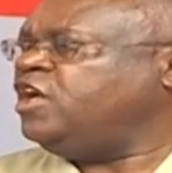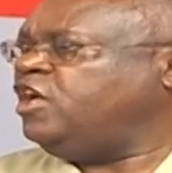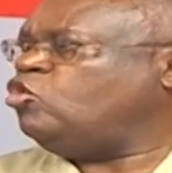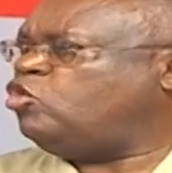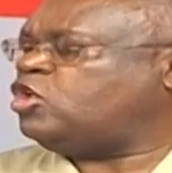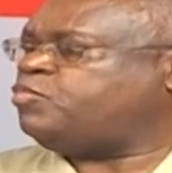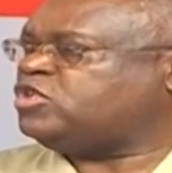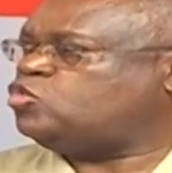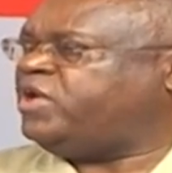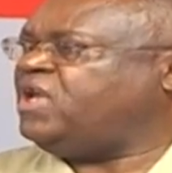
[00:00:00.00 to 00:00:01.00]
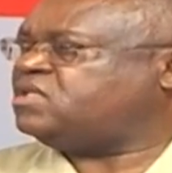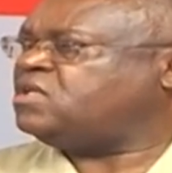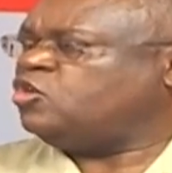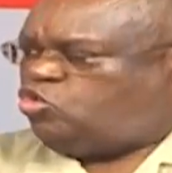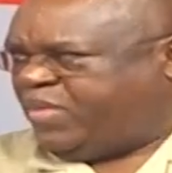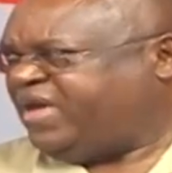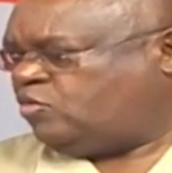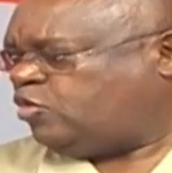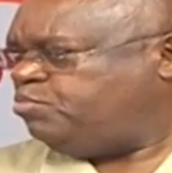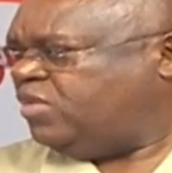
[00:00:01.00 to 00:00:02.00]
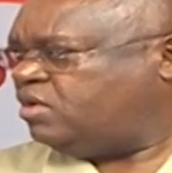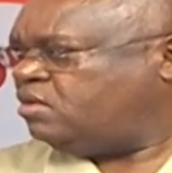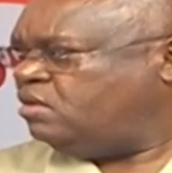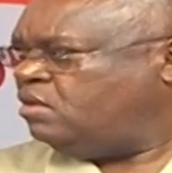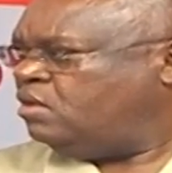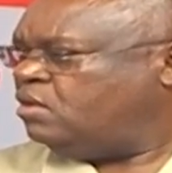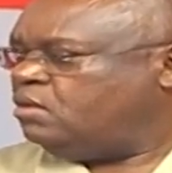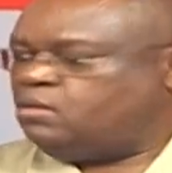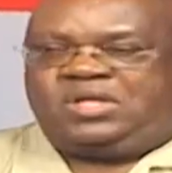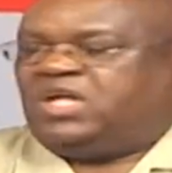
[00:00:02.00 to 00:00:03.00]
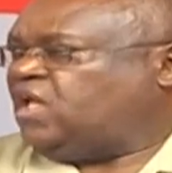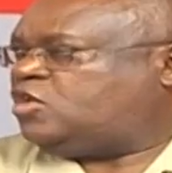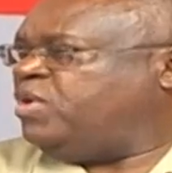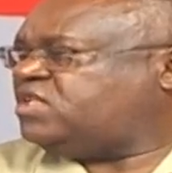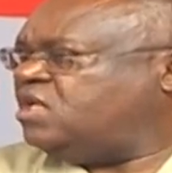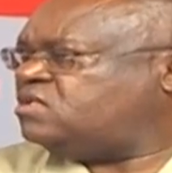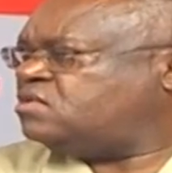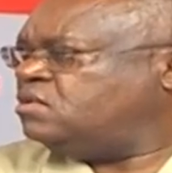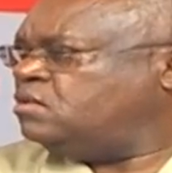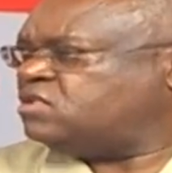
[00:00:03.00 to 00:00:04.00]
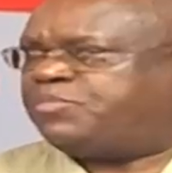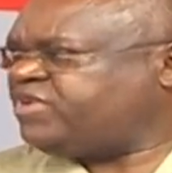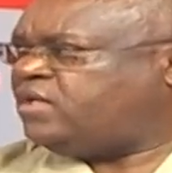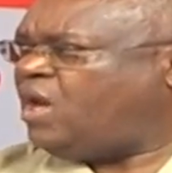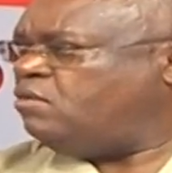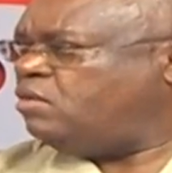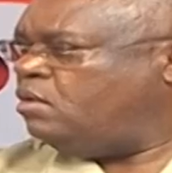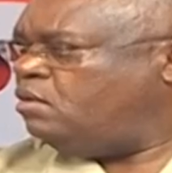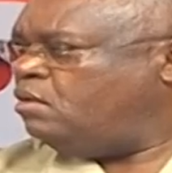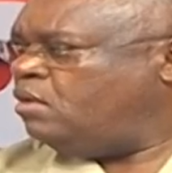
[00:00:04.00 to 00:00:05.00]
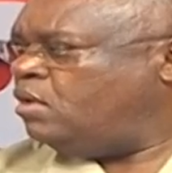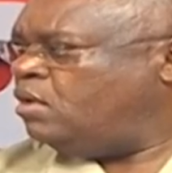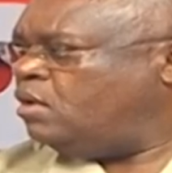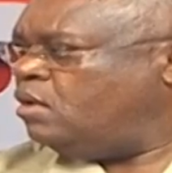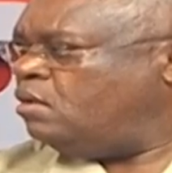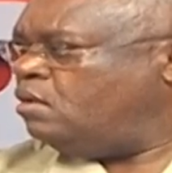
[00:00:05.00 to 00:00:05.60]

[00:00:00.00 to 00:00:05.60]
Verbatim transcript: in order to persuade us to buy the equipment. Mm. Does that make sense? It's upside down. Let, let, let